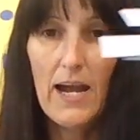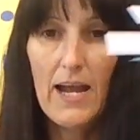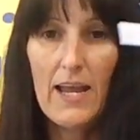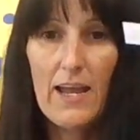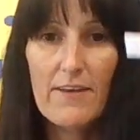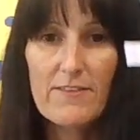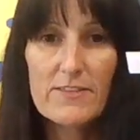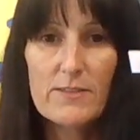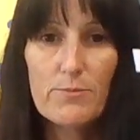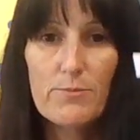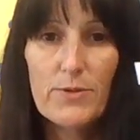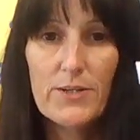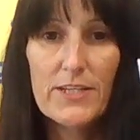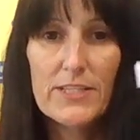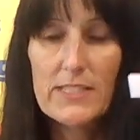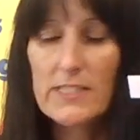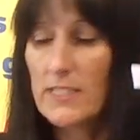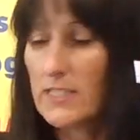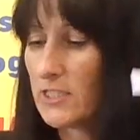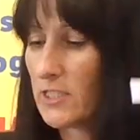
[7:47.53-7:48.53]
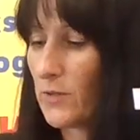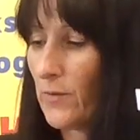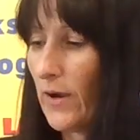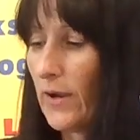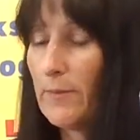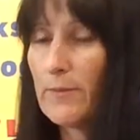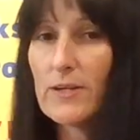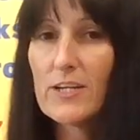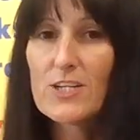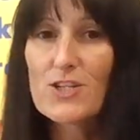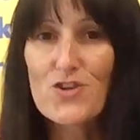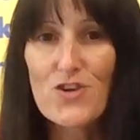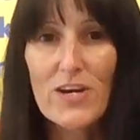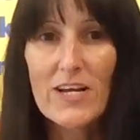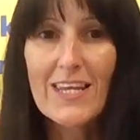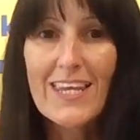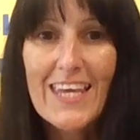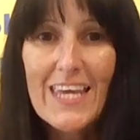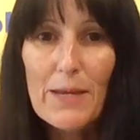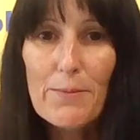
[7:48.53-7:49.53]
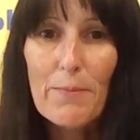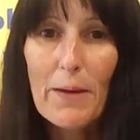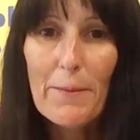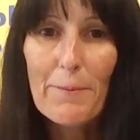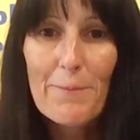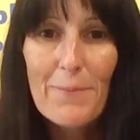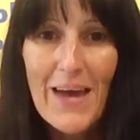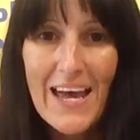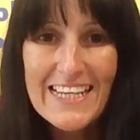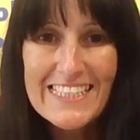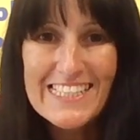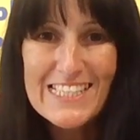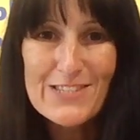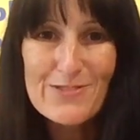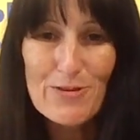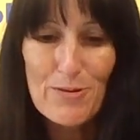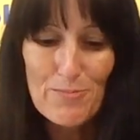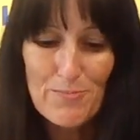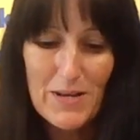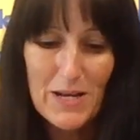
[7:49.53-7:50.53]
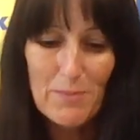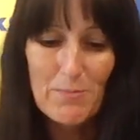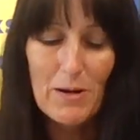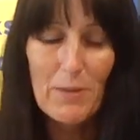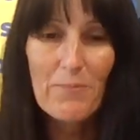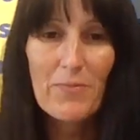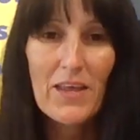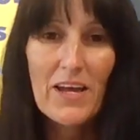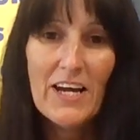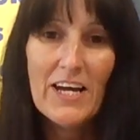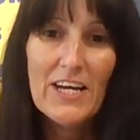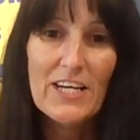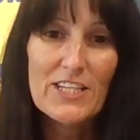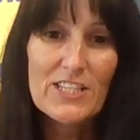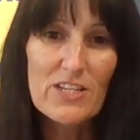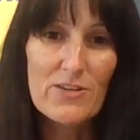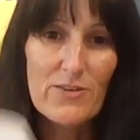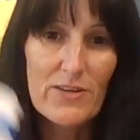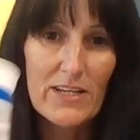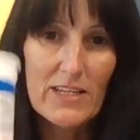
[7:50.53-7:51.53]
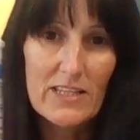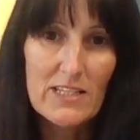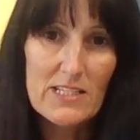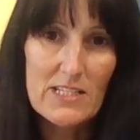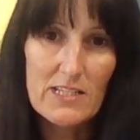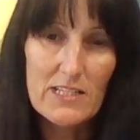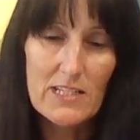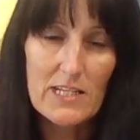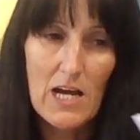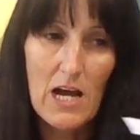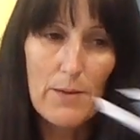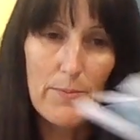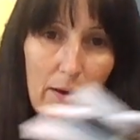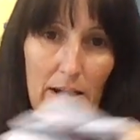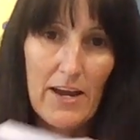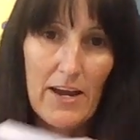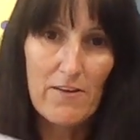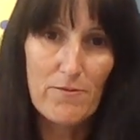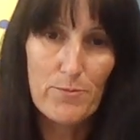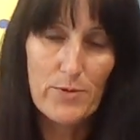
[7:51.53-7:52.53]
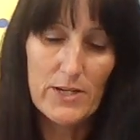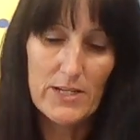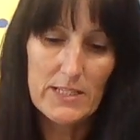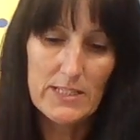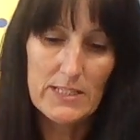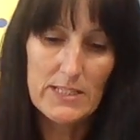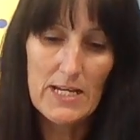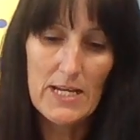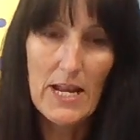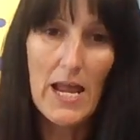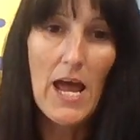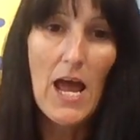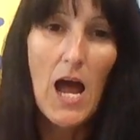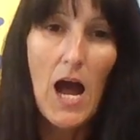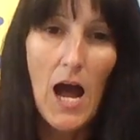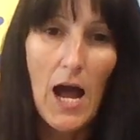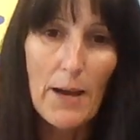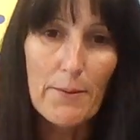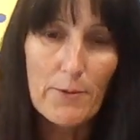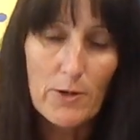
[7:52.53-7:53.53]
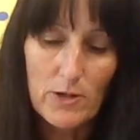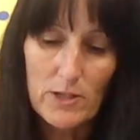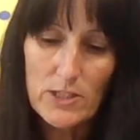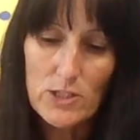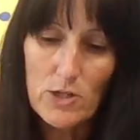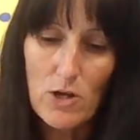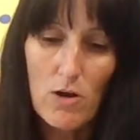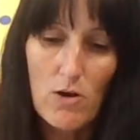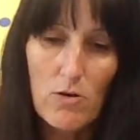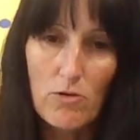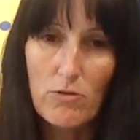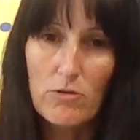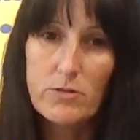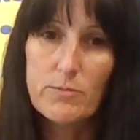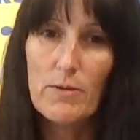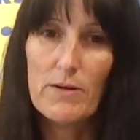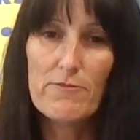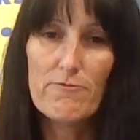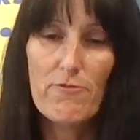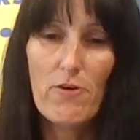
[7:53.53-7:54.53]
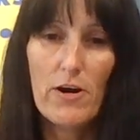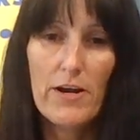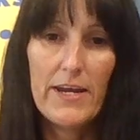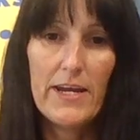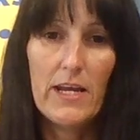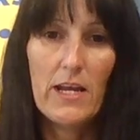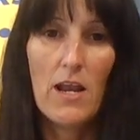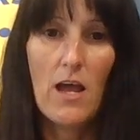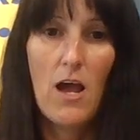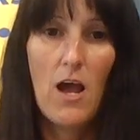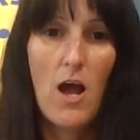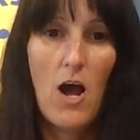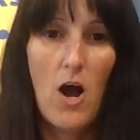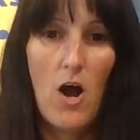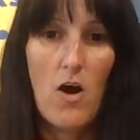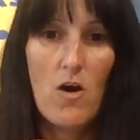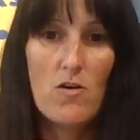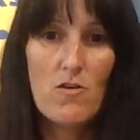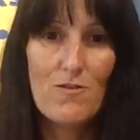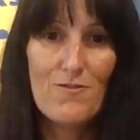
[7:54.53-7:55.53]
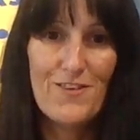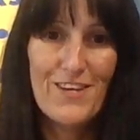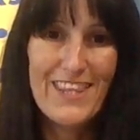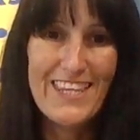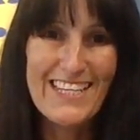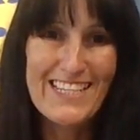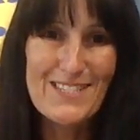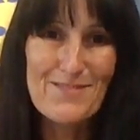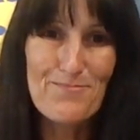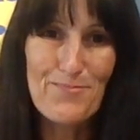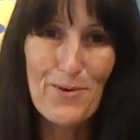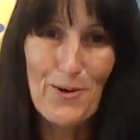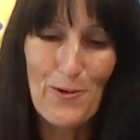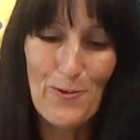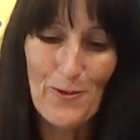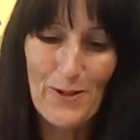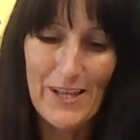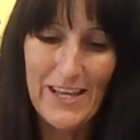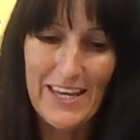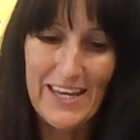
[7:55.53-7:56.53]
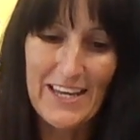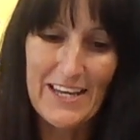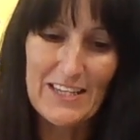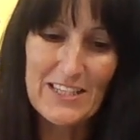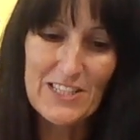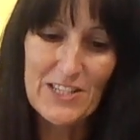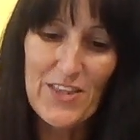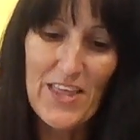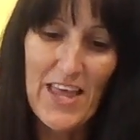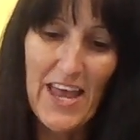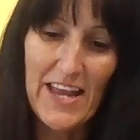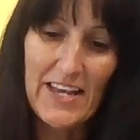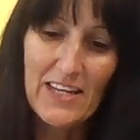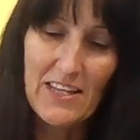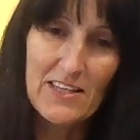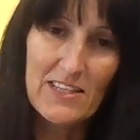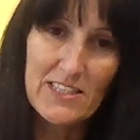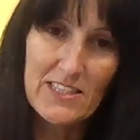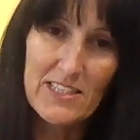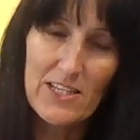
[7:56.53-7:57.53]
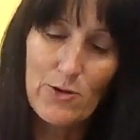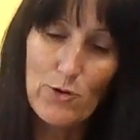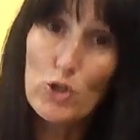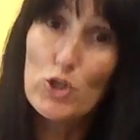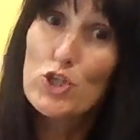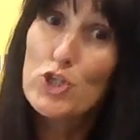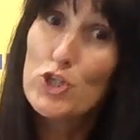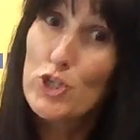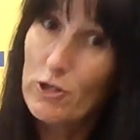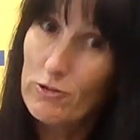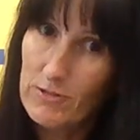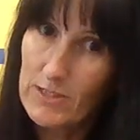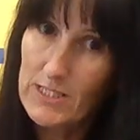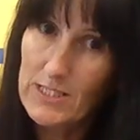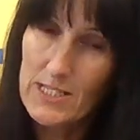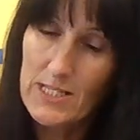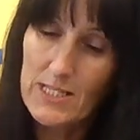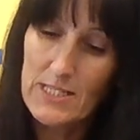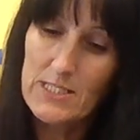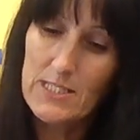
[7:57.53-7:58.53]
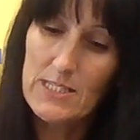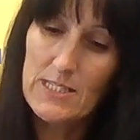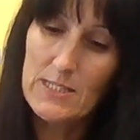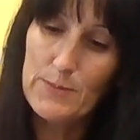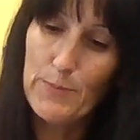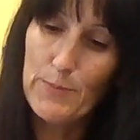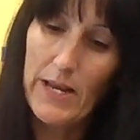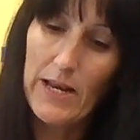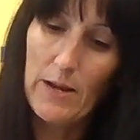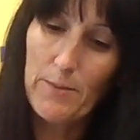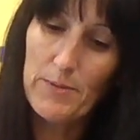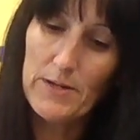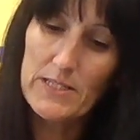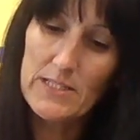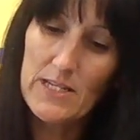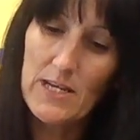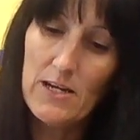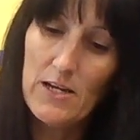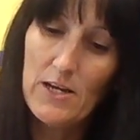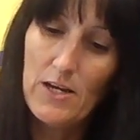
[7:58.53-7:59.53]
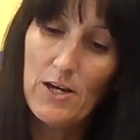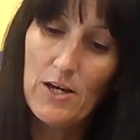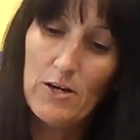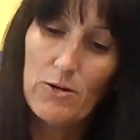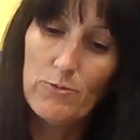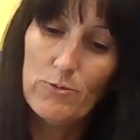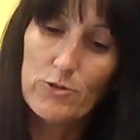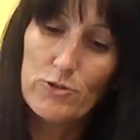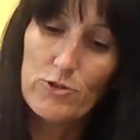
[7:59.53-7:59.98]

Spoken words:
I have some birdseed, so I'm going to try and keep my mess to a minimum. So in this little cup, I have birdseed. I'm going to hold my rocket over this bowl here, so that any that don't stick to this peanut butter will